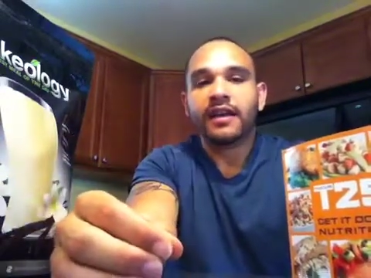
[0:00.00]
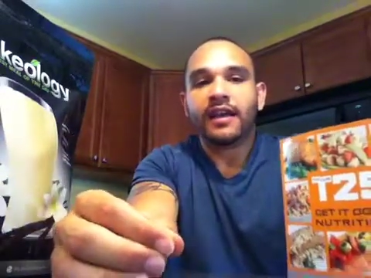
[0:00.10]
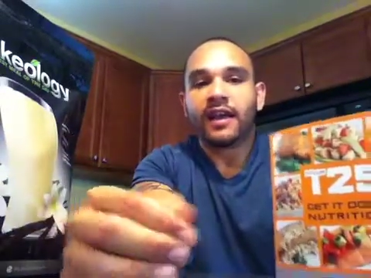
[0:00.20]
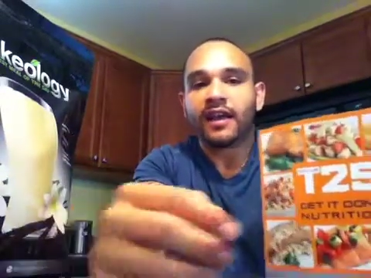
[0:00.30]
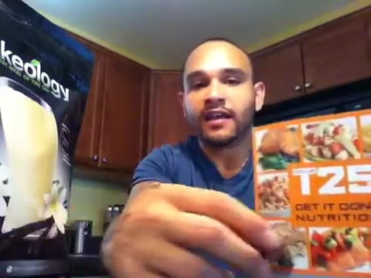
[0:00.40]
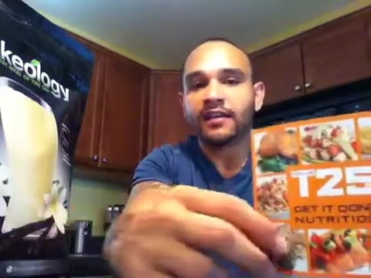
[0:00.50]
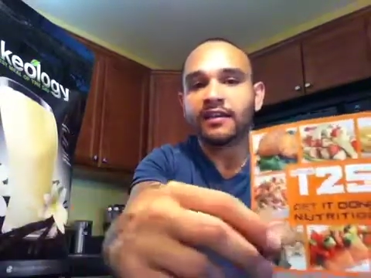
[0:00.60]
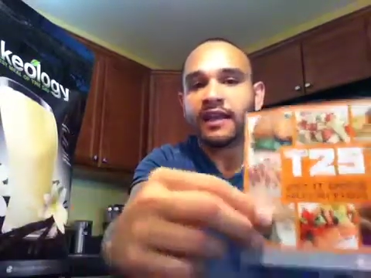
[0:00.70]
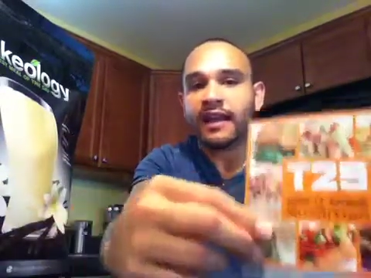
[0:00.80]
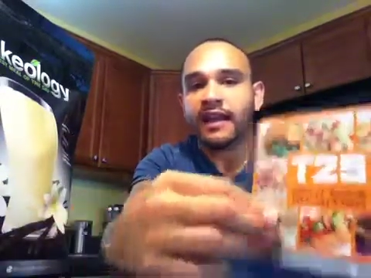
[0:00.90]
And
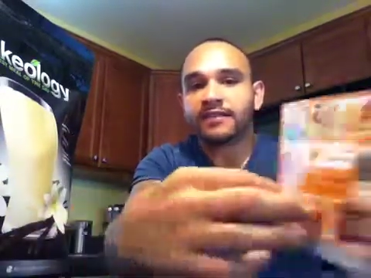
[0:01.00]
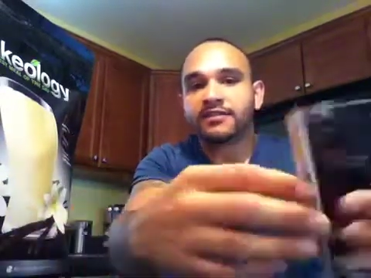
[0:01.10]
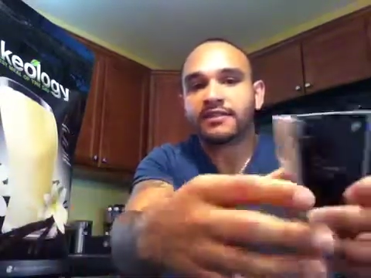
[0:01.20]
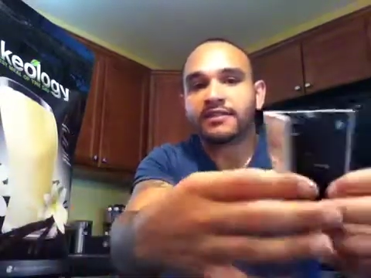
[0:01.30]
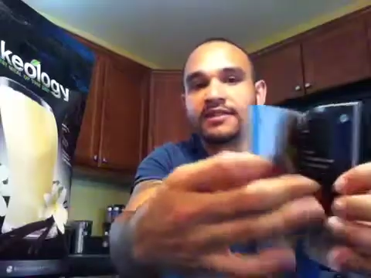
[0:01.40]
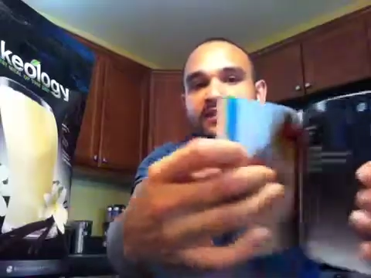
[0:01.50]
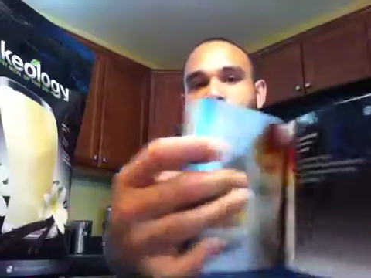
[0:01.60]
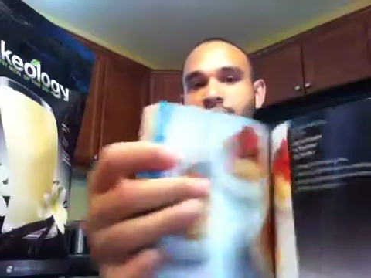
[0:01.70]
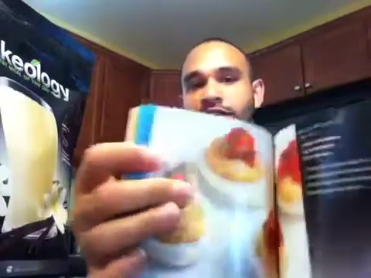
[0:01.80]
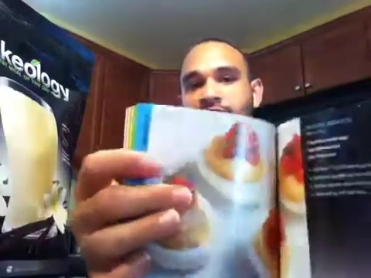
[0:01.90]
they answer these things
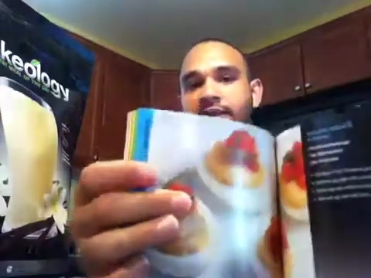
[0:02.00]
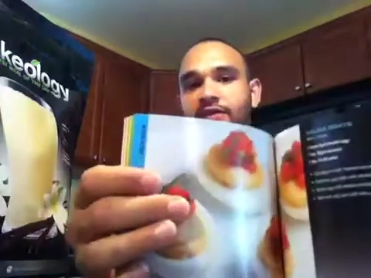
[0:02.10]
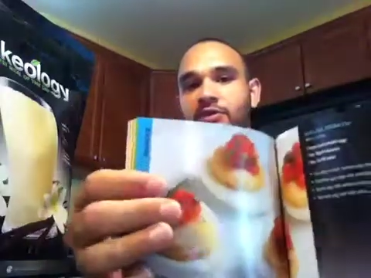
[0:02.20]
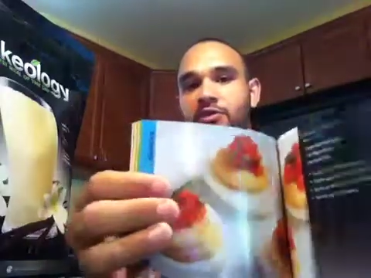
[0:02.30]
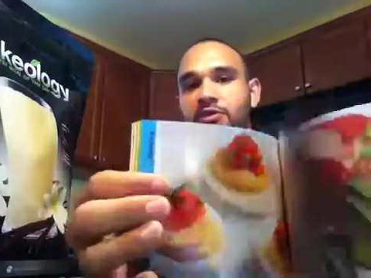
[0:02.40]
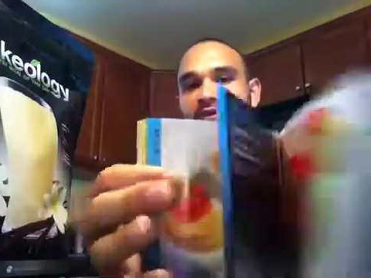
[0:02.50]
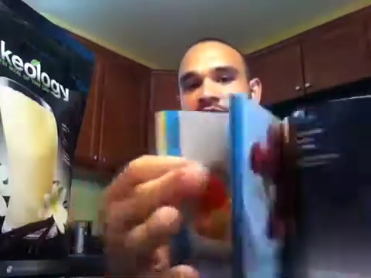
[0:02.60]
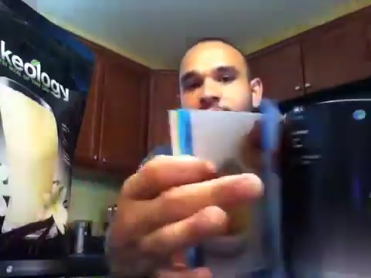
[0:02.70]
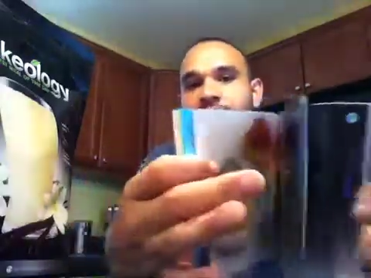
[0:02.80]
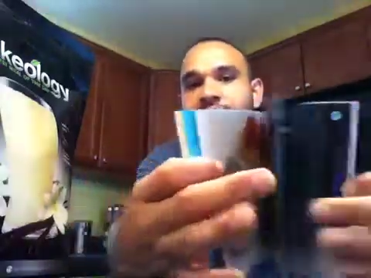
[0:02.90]
for you, and they give you
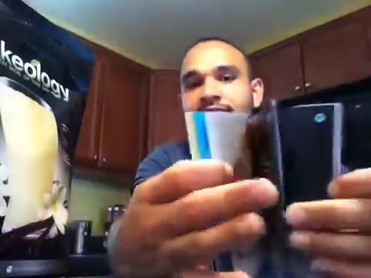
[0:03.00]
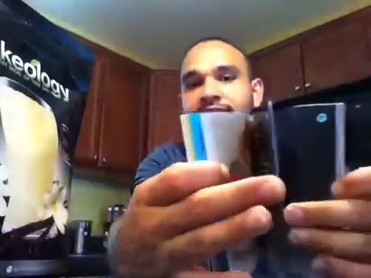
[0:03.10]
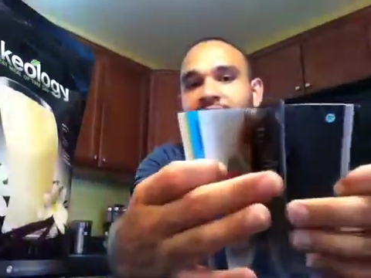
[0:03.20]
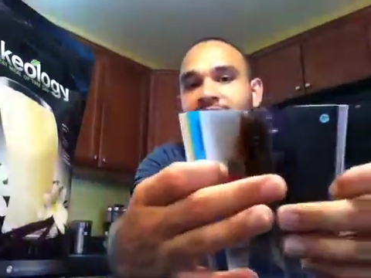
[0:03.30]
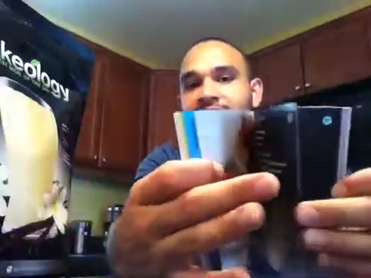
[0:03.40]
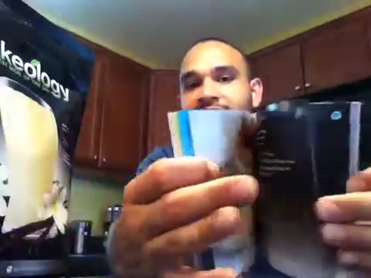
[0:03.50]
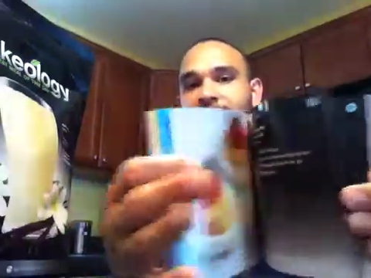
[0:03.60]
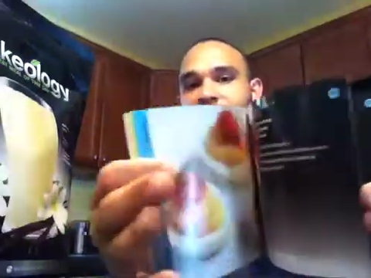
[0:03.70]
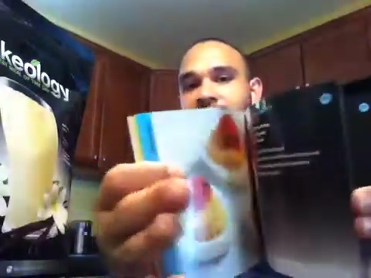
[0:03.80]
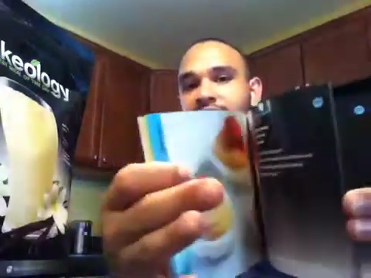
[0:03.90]
some excellent
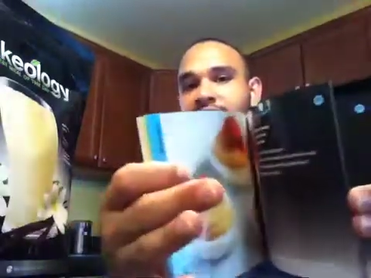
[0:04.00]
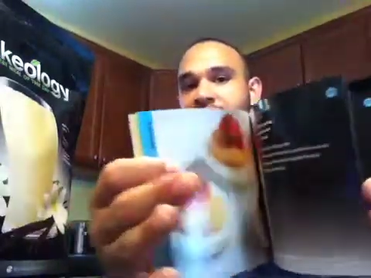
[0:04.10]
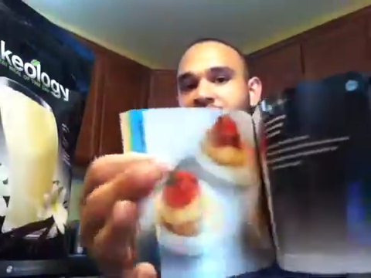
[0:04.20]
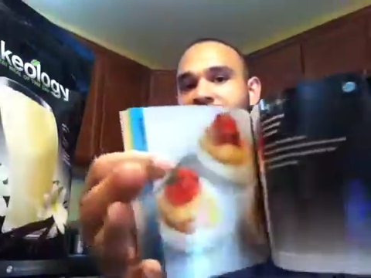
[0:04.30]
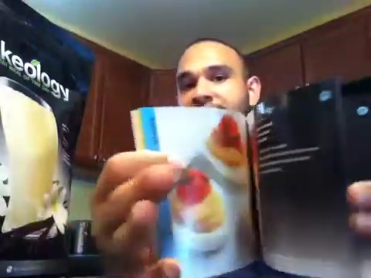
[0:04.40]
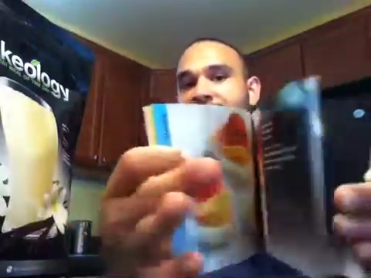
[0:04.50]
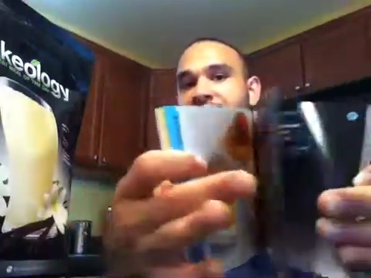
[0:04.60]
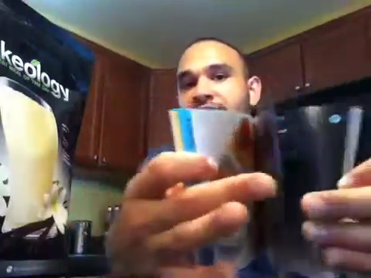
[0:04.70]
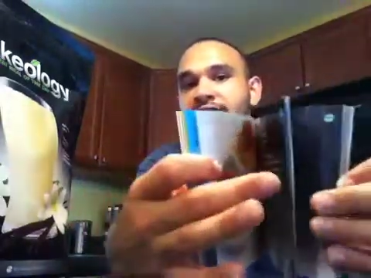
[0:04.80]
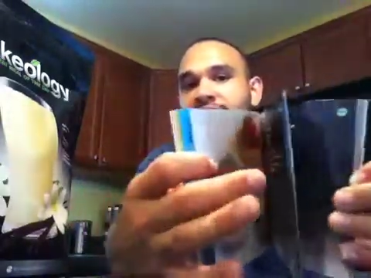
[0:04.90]
examples. There's an
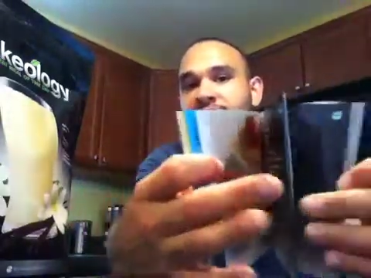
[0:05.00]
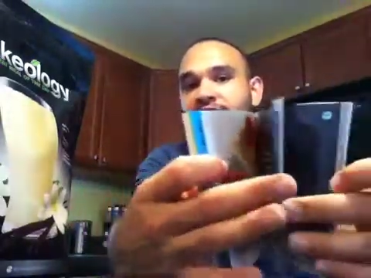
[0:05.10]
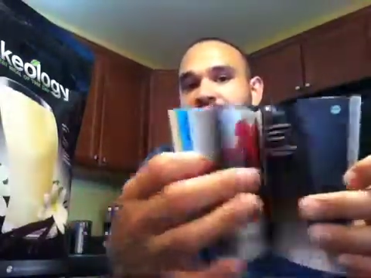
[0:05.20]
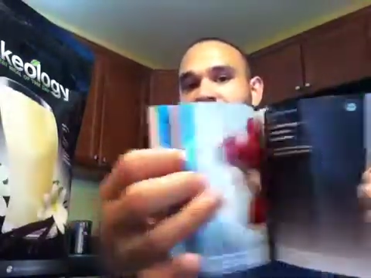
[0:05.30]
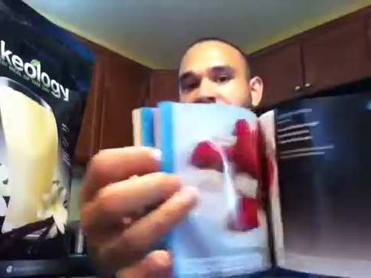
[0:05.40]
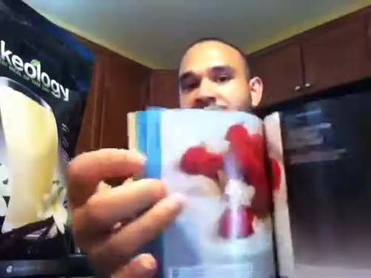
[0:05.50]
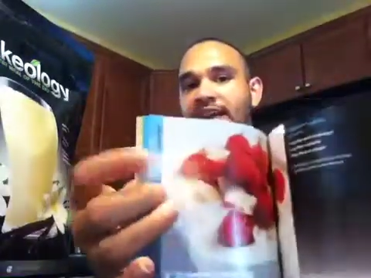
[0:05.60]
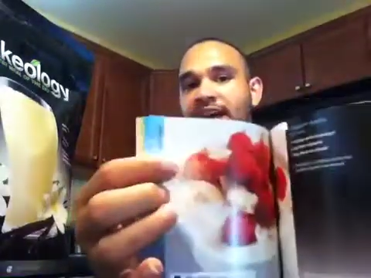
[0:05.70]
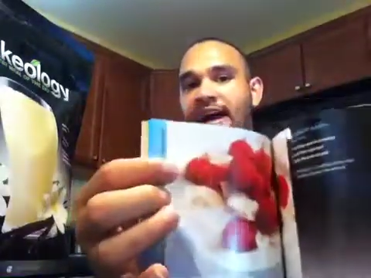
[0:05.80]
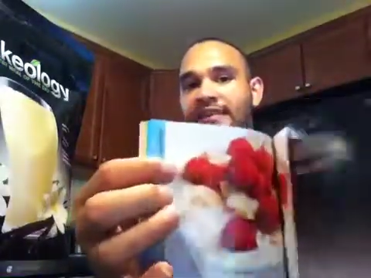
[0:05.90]
entire section
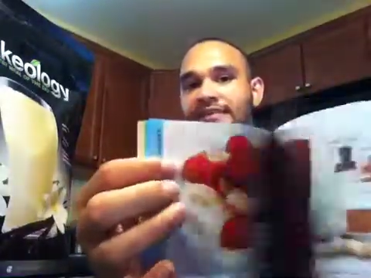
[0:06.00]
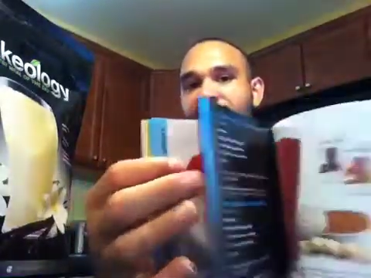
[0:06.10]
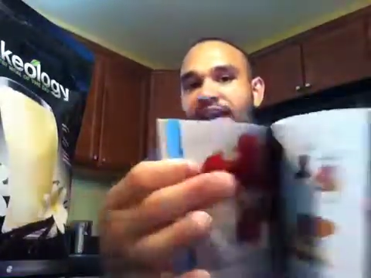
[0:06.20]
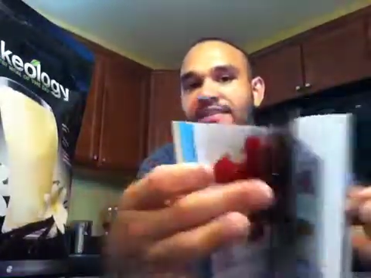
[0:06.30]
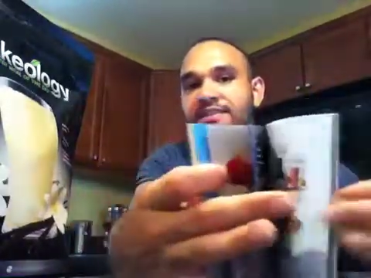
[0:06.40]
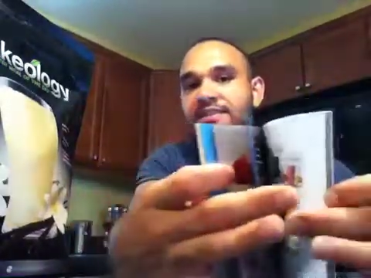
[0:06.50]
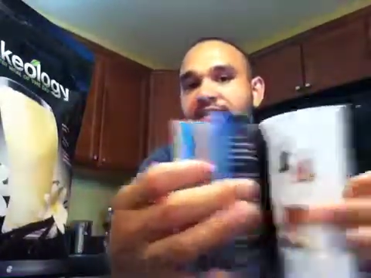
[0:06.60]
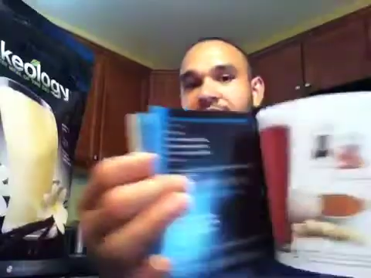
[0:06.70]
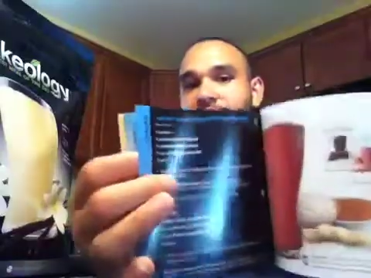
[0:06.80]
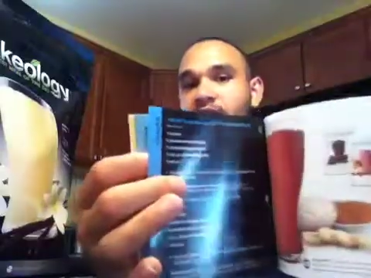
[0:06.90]
on snacks. It just
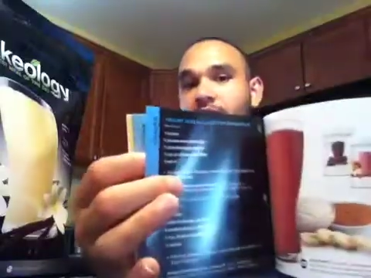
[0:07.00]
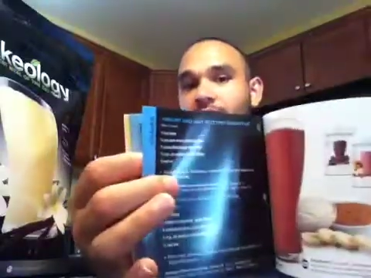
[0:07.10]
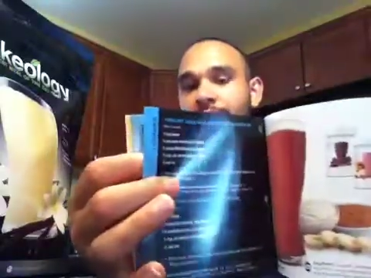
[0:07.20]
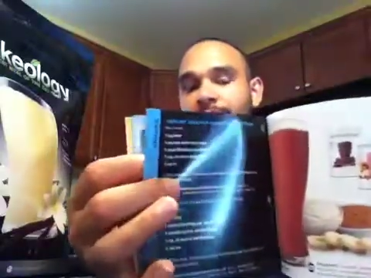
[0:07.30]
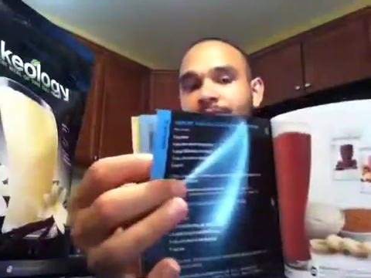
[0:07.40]
keeps going.